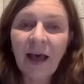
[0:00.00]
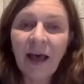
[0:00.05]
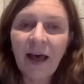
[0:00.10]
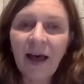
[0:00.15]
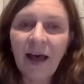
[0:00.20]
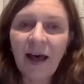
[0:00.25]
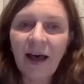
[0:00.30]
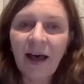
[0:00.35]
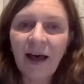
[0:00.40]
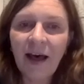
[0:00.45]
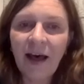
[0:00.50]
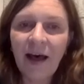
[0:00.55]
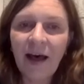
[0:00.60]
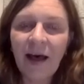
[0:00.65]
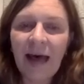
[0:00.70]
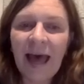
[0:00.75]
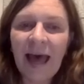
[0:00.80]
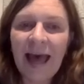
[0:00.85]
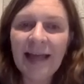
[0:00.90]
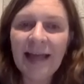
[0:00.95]
uh,
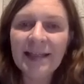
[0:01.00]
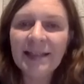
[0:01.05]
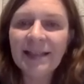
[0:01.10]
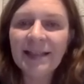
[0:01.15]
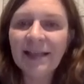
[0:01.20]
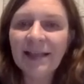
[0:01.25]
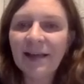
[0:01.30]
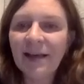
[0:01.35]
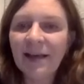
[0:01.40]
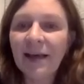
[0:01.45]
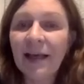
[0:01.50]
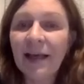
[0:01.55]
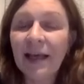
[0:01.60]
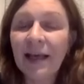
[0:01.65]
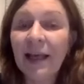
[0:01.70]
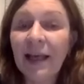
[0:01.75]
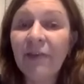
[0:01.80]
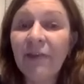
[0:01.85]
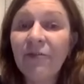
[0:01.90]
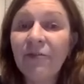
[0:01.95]
and uh,
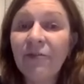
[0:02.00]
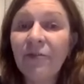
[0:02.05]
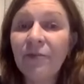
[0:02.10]
if